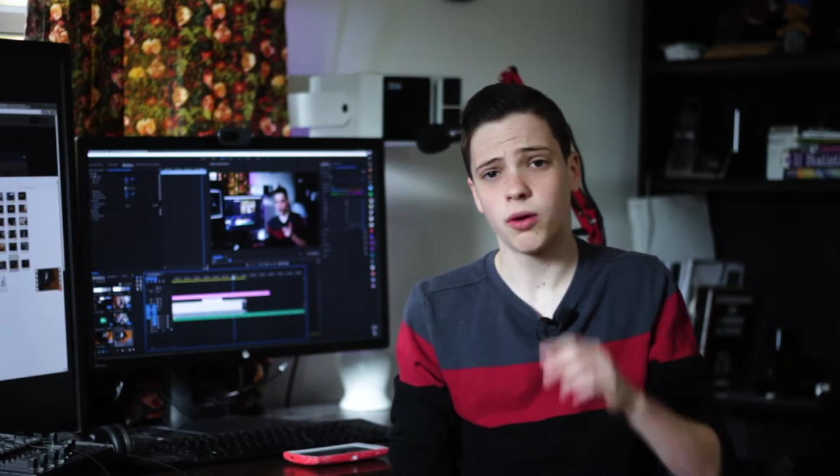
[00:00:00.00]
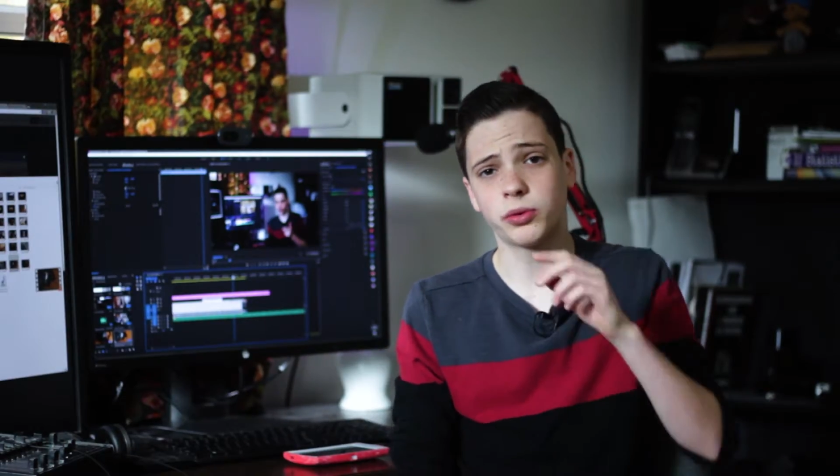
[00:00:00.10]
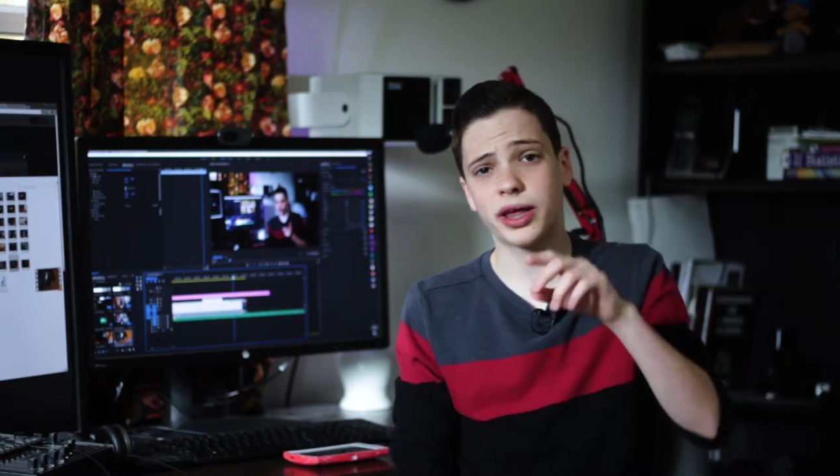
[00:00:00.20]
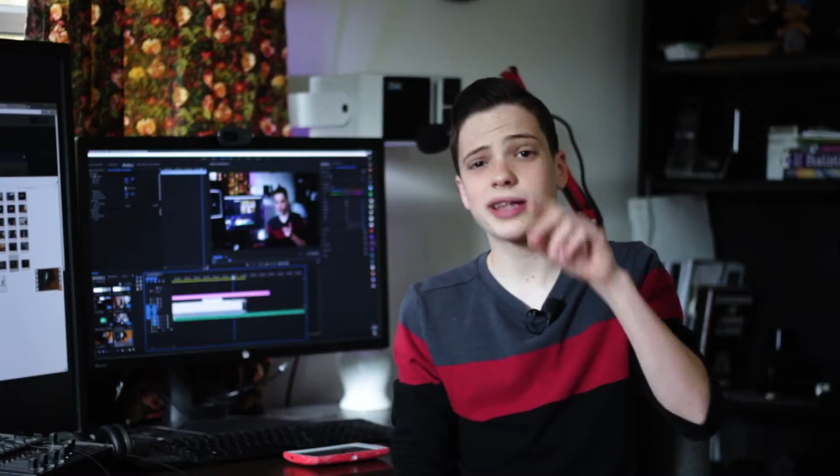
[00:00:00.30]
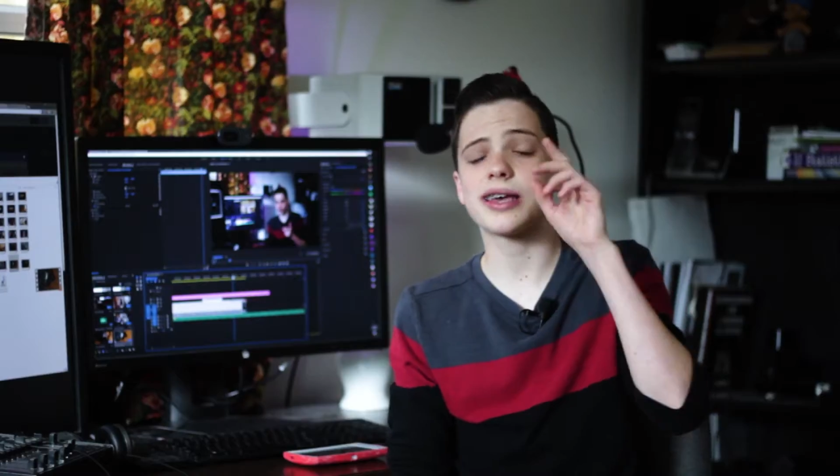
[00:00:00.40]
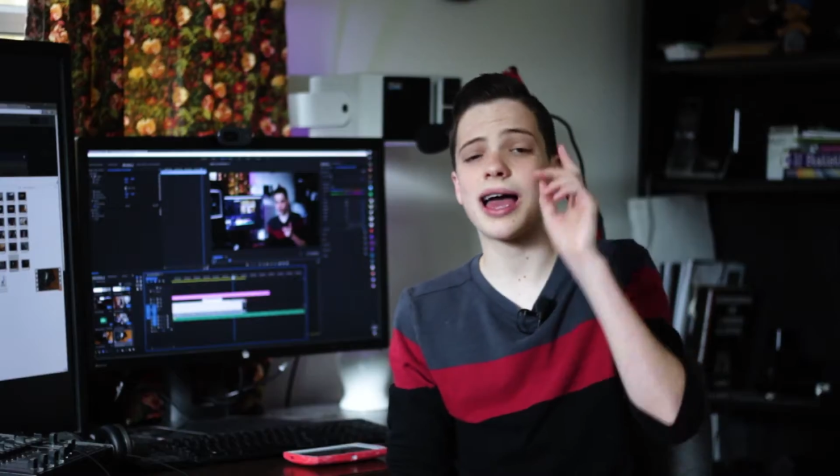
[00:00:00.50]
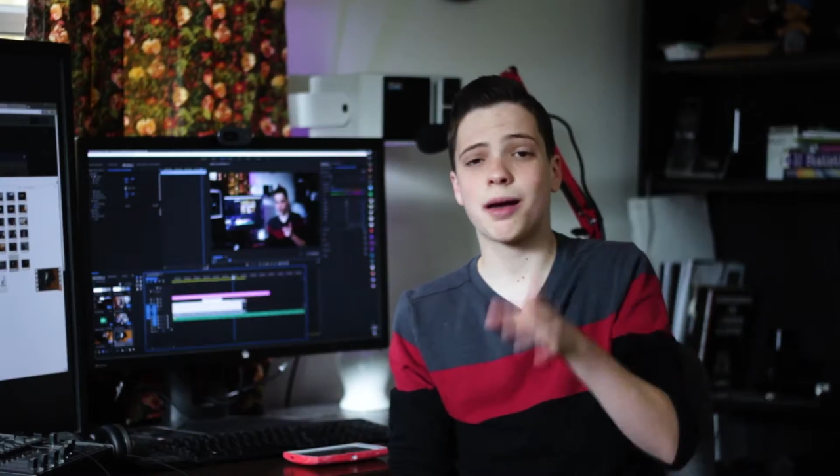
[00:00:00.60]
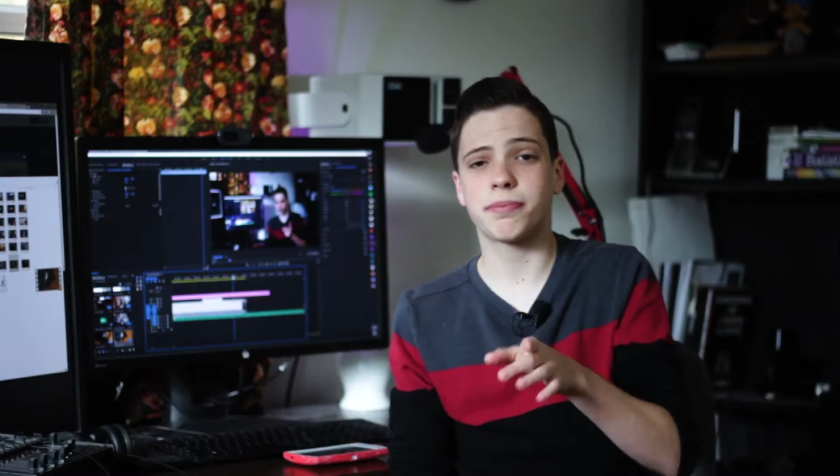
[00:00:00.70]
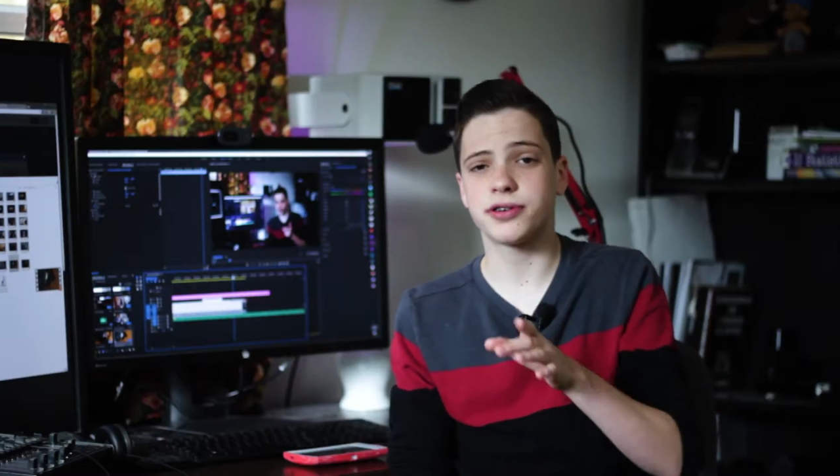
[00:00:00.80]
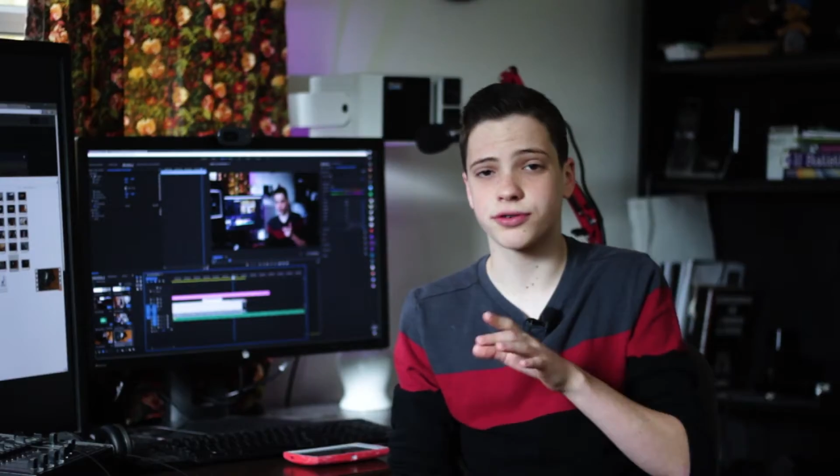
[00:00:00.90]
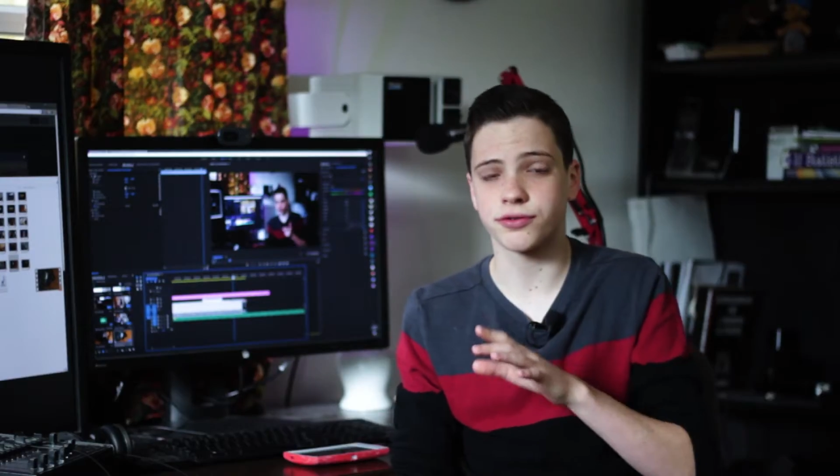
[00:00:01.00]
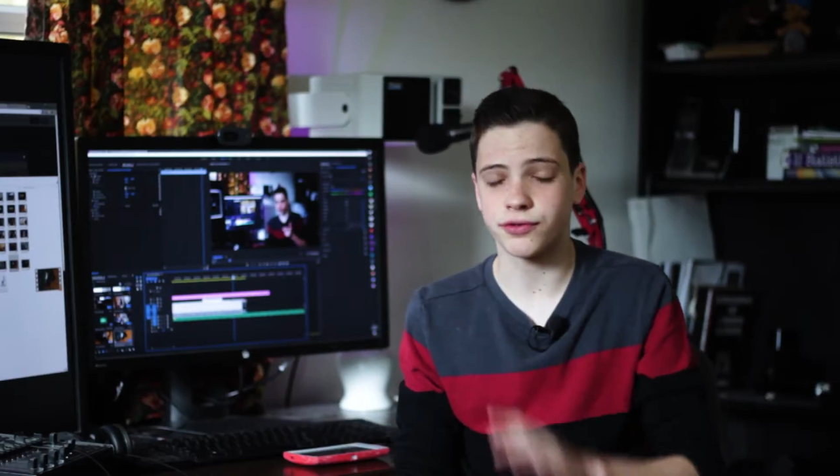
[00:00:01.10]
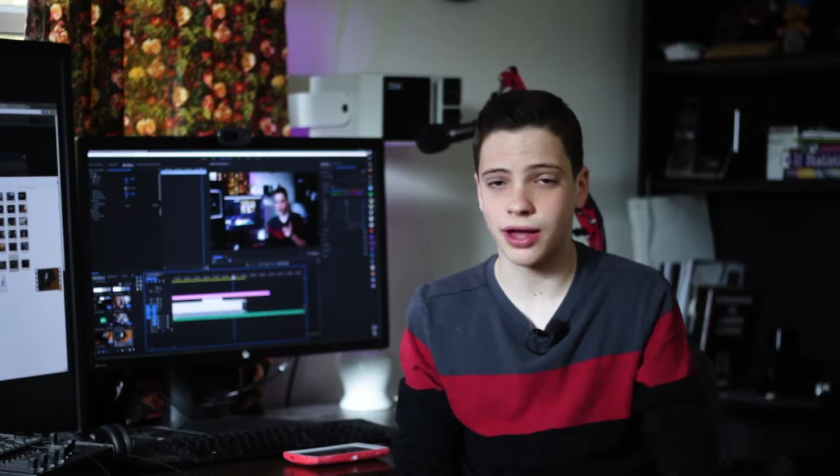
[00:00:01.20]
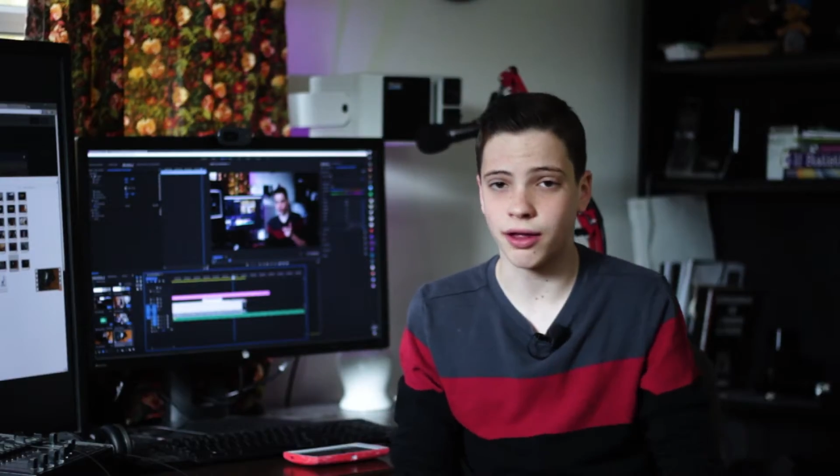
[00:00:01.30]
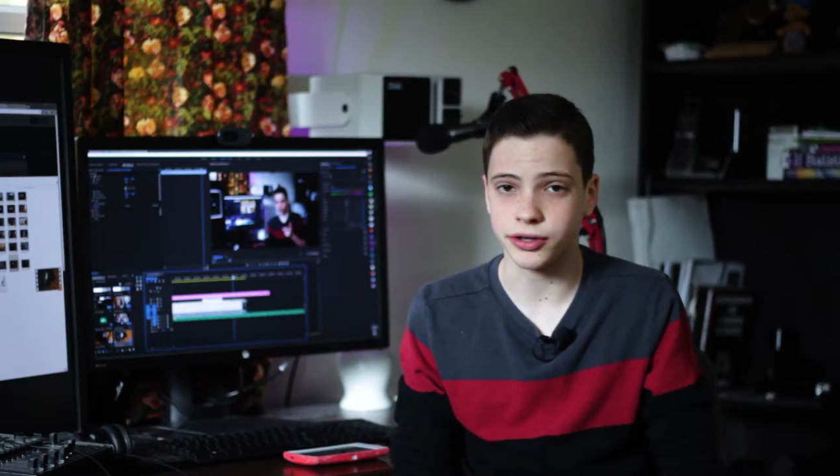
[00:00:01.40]
Well, that's aperture
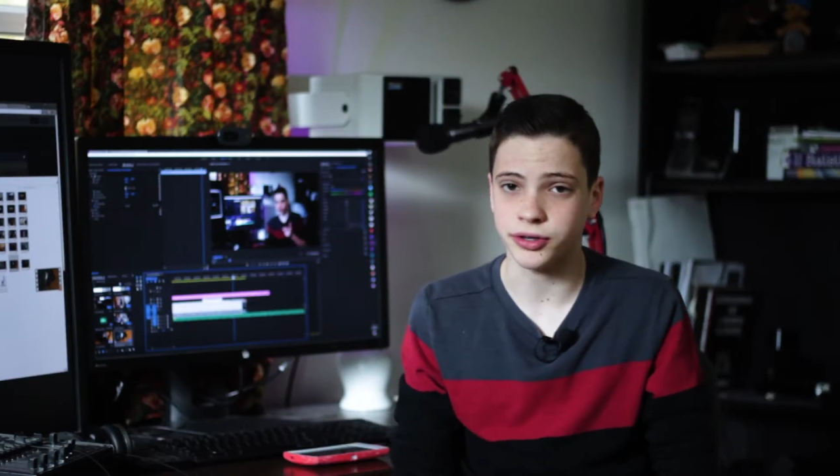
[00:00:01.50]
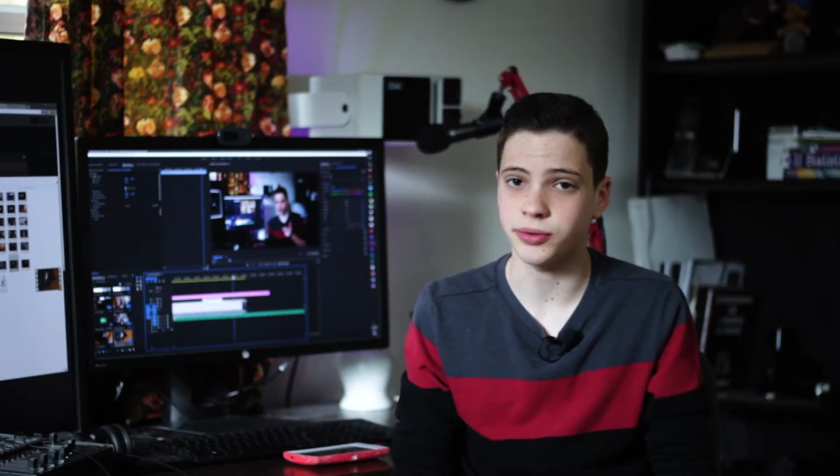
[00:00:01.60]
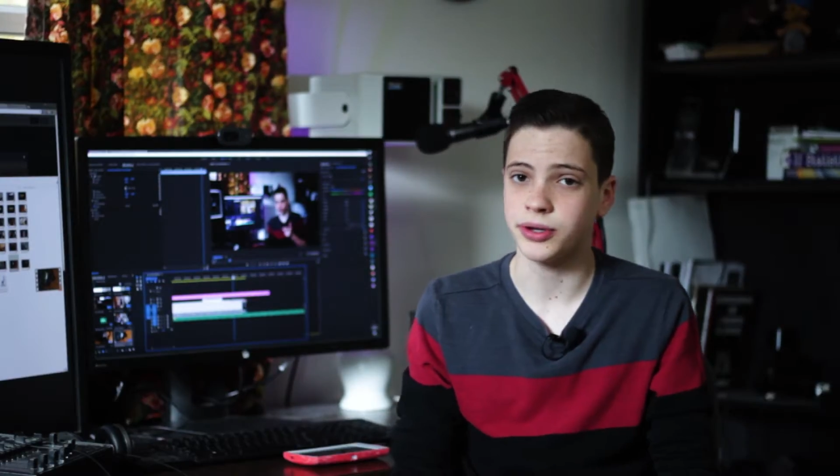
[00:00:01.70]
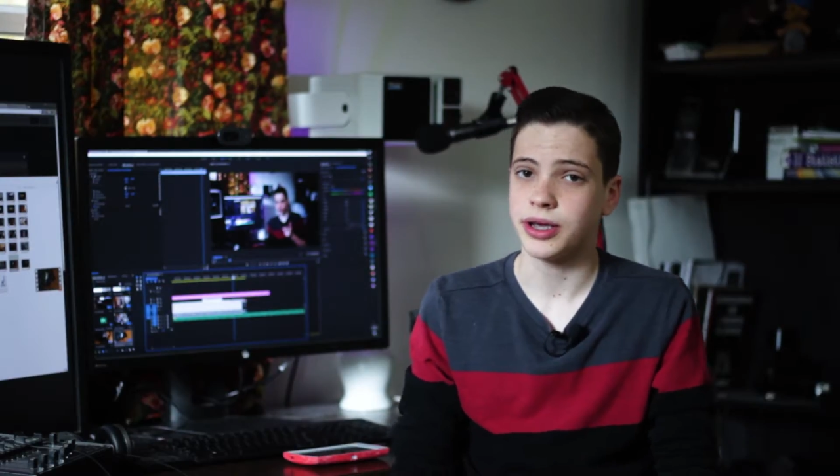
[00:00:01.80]
value.